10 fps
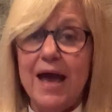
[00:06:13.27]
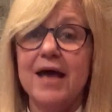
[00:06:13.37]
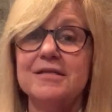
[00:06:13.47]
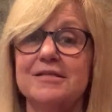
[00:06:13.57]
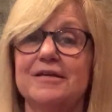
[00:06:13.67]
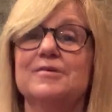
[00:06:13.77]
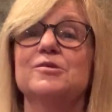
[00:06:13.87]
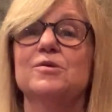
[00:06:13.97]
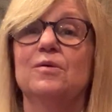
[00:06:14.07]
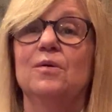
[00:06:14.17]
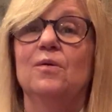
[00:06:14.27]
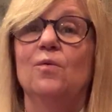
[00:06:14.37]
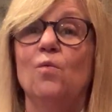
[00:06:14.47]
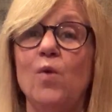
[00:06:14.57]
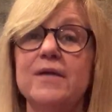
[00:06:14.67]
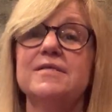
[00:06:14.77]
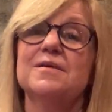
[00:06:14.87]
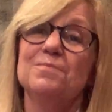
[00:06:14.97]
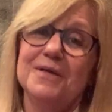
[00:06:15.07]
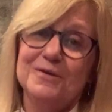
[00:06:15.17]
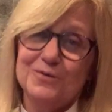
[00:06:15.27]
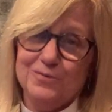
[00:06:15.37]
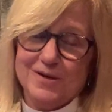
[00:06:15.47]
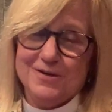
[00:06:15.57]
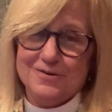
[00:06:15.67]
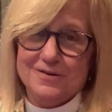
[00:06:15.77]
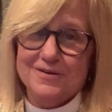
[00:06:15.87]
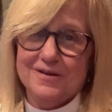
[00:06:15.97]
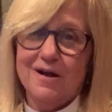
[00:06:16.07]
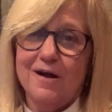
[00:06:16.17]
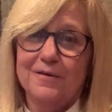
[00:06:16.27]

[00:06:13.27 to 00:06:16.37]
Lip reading: ask is, what does it mean to render unto God?